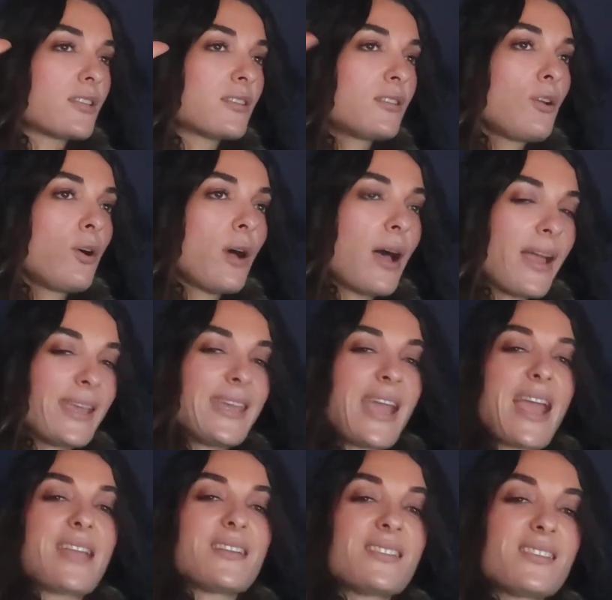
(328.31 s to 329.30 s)
So
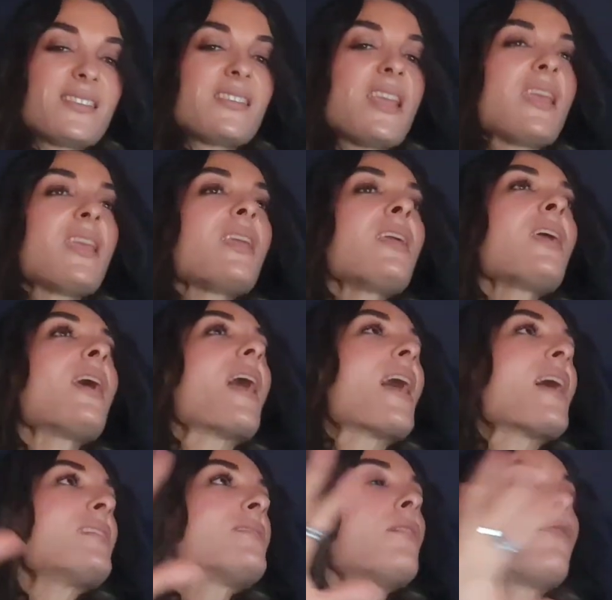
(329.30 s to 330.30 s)
again, sing
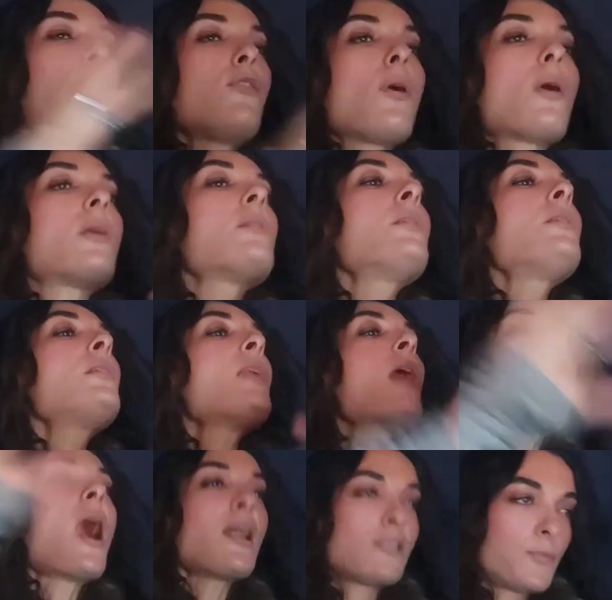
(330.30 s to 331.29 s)
as if you are
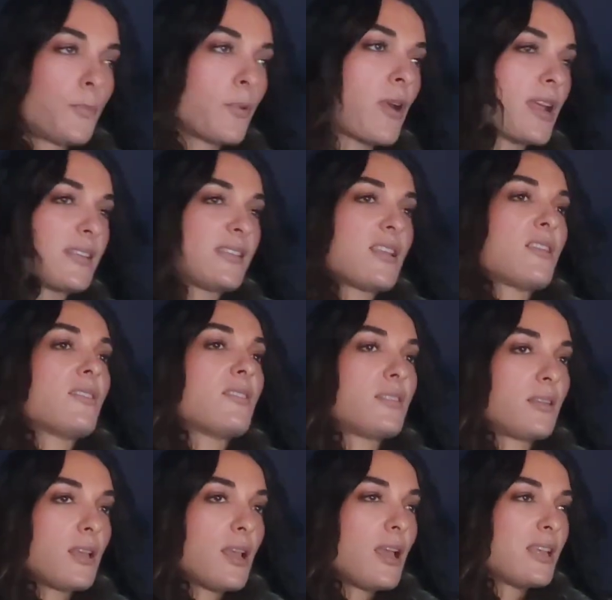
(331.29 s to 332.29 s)
not
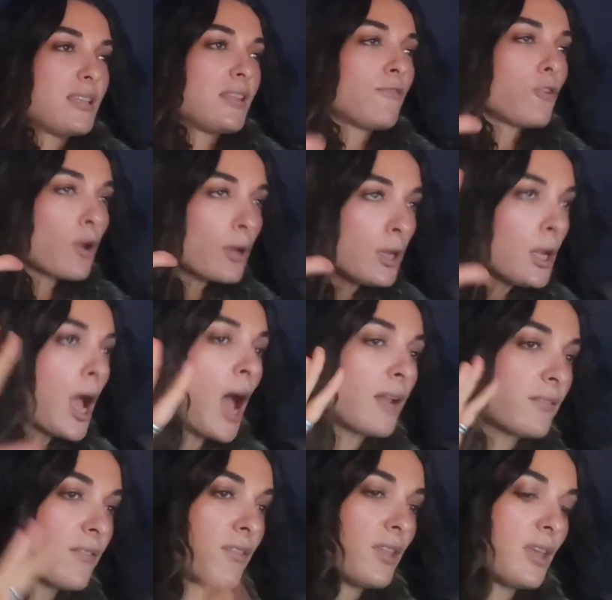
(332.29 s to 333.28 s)
present, as if you're
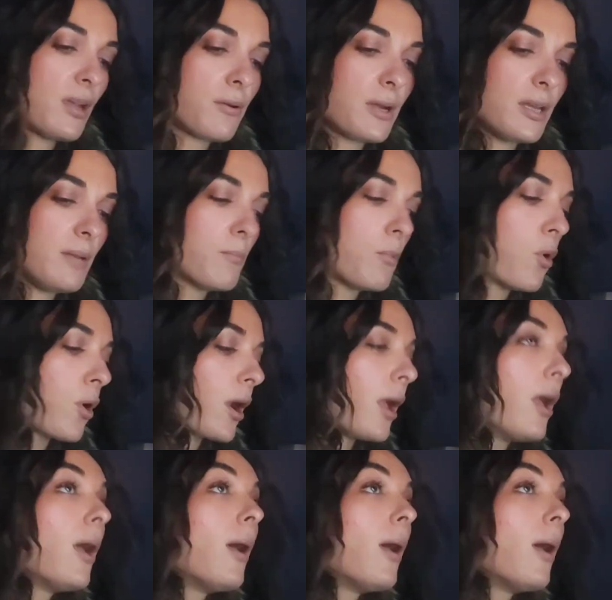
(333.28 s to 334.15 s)
not there anymore.